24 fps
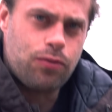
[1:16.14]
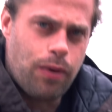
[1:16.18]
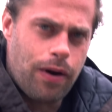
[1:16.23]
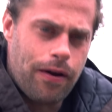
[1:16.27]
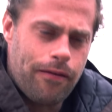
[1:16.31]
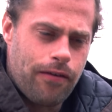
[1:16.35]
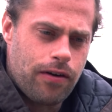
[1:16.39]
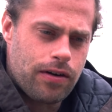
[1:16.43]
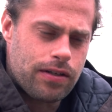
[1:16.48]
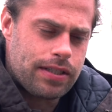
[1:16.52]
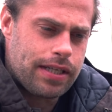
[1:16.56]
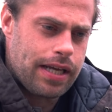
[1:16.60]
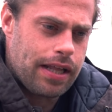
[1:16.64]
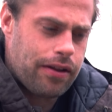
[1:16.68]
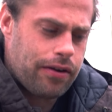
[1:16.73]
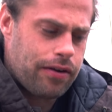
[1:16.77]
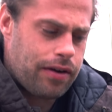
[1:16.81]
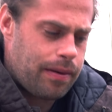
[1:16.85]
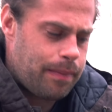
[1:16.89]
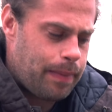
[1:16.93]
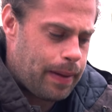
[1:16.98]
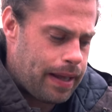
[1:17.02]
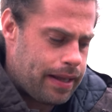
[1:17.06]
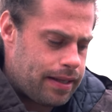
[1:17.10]
one of our
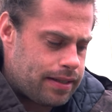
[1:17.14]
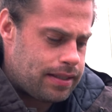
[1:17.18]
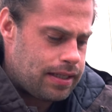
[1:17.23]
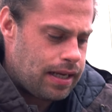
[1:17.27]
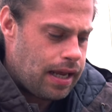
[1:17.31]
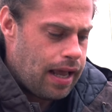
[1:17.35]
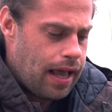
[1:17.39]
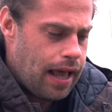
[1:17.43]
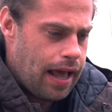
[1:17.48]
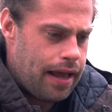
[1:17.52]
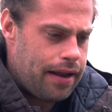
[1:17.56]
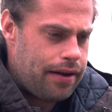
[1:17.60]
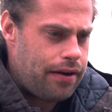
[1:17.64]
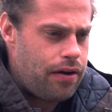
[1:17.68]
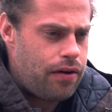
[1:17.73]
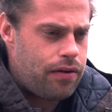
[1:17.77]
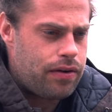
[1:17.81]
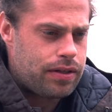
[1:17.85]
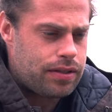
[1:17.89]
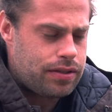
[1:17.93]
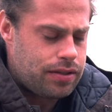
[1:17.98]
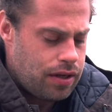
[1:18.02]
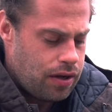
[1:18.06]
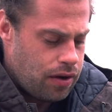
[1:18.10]
celery beds, and
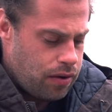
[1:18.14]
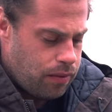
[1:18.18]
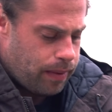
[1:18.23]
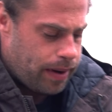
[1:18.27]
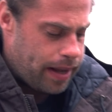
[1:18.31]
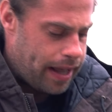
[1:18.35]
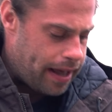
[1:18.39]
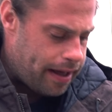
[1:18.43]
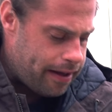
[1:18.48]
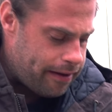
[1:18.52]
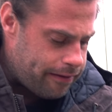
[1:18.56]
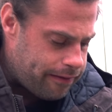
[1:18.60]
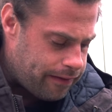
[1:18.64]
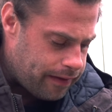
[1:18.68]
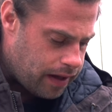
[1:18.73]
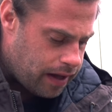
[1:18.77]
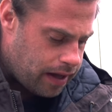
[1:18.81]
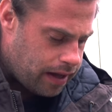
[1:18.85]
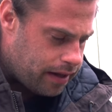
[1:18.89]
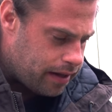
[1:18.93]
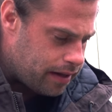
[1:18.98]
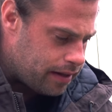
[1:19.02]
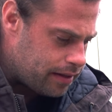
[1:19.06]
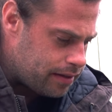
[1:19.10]
notice we have
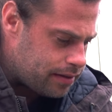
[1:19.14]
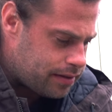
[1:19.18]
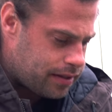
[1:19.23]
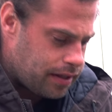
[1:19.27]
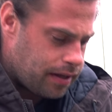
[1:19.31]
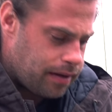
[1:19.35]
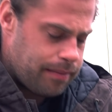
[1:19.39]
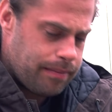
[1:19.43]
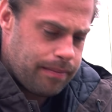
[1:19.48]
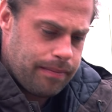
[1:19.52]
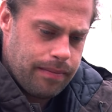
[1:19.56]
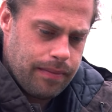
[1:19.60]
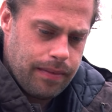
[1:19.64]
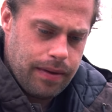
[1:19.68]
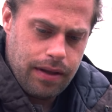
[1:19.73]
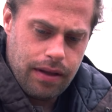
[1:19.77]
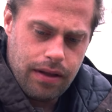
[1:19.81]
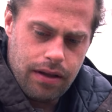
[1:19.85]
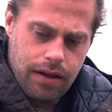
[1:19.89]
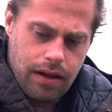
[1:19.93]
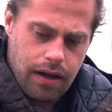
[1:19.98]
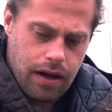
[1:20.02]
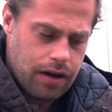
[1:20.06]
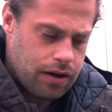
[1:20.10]
some
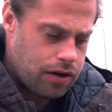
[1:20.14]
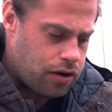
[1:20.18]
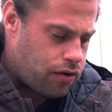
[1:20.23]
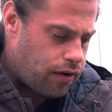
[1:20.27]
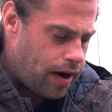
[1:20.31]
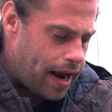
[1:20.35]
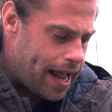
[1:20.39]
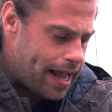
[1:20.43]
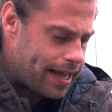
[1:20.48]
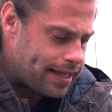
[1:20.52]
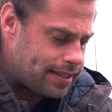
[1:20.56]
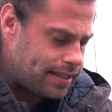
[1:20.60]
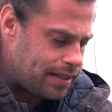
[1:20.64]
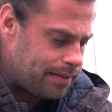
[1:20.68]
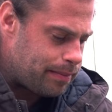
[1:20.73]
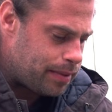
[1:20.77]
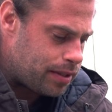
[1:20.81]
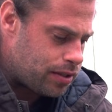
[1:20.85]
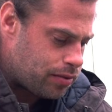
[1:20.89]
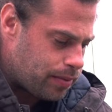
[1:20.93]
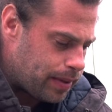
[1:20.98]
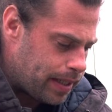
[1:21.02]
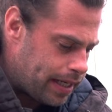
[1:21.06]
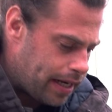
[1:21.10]
grass in
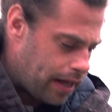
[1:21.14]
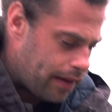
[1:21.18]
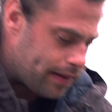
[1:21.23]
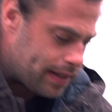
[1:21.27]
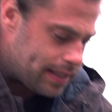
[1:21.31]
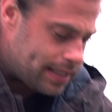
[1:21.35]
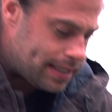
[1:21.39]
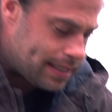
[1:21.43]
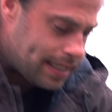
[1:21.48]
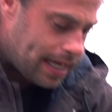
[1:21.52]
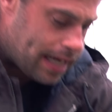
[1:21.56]
between. Now this is